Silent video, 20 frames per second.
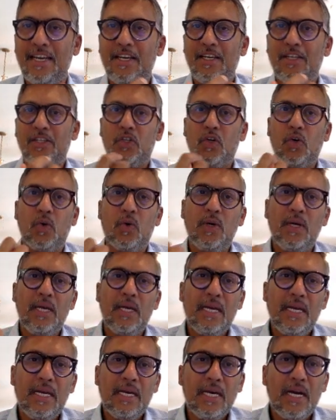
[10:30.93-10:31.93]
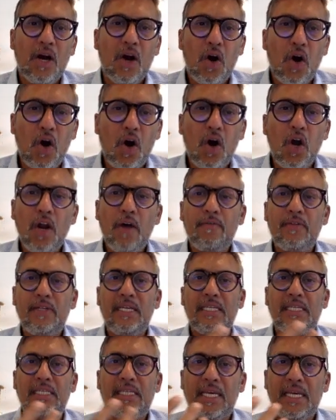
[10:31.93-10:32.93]
So all of
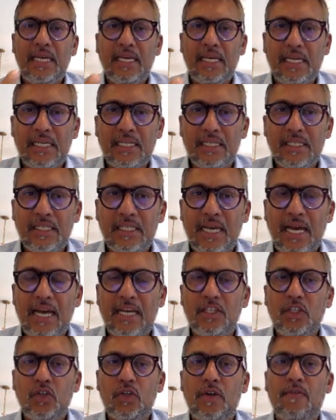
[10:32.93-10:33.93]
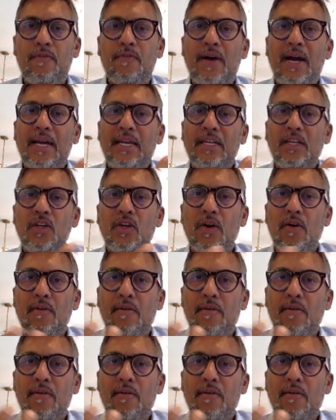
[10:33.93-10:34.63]
these things, as you define in your